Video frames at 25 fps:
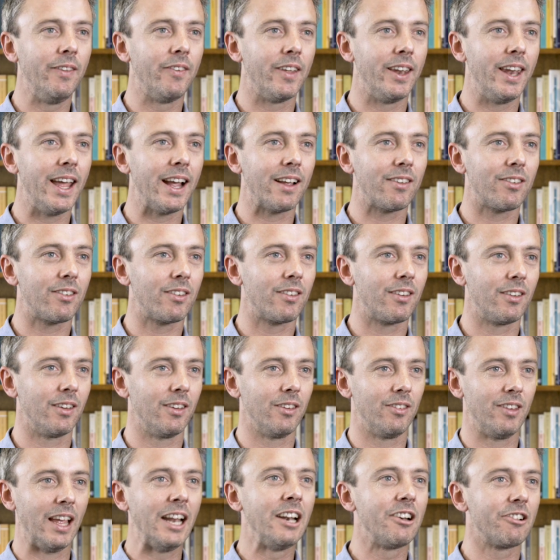in the
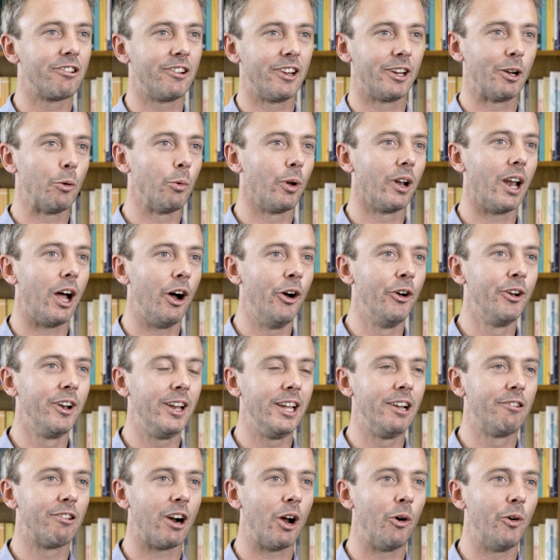next century, it will
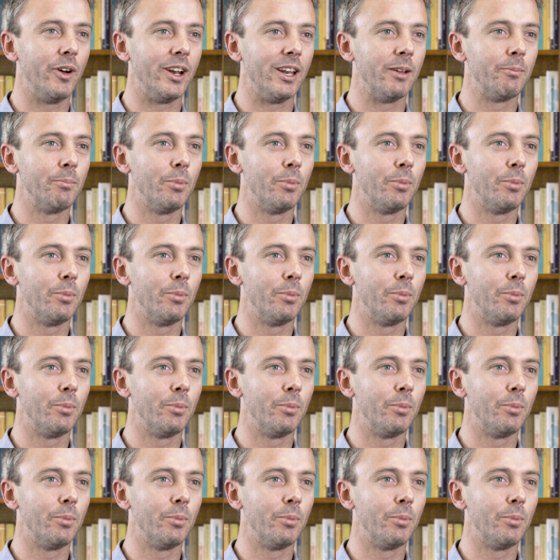only grow in